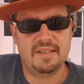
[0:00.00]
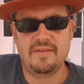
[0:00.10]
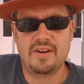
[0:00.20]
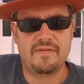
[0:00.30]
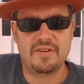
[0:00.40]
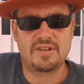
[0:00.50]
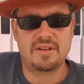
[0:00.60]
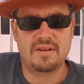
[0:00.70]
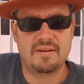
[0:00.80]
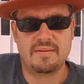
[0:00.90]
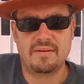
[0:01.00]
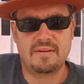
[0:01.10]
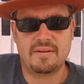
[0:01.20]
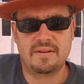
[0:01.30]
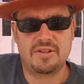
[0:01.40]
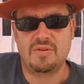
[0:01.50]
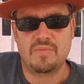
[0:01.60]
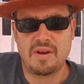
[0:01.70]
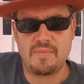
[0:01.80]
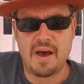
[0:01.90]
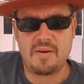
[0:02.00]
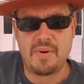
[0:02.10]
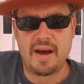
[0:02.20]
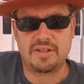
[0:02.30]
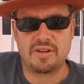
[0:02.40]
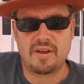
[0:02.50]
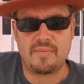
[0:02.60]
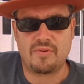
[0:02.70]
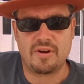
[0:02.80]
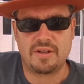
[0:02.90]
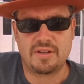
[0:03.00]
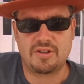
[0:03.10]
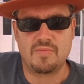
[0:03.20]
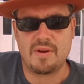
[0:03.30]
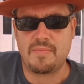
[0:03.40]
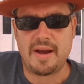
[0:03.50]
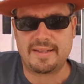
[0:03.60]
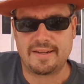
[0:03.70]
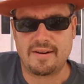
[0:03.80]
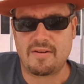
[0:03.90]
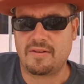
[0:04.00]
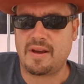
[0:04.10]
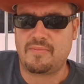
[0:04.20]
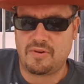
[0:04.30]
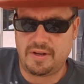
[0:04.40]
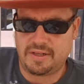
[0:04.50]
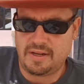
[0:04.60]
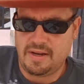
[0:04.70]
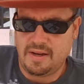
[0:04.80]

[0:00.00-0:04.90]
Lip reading: Even if it's it shouldn't be a bad batch at that price. It shouldn't be a bad cigar at that price.